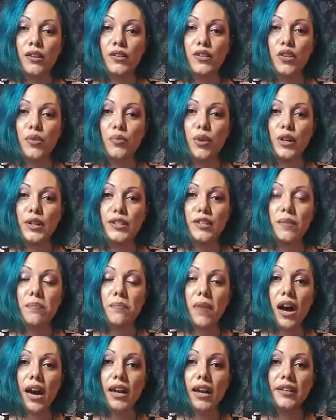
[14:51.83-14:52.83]
So bring to
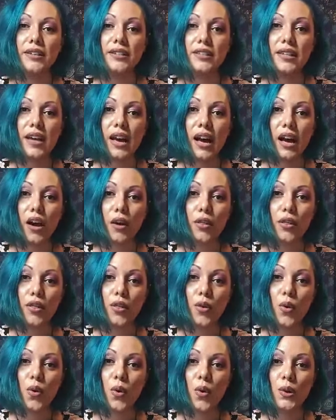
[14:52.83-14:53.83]
mind now
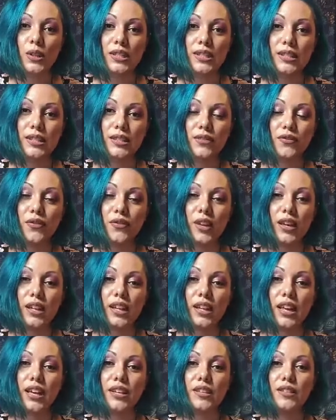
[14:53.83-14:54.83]
thoughts,
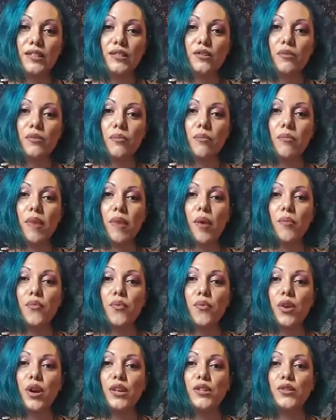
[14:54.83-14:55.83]
feelings,
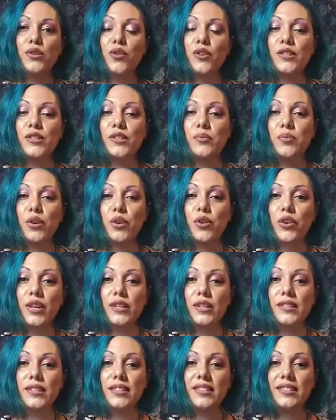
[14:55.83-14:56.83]
memories, or
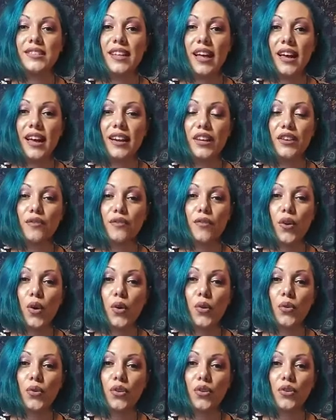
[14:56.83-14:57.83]
experiences that
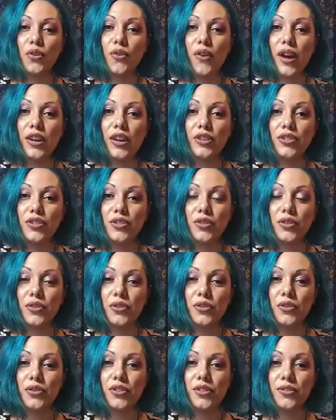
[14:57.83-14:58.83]
evoke
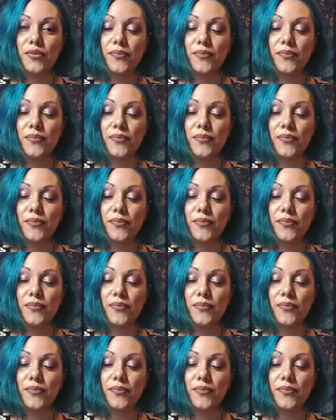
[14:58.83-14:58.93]
gratitude.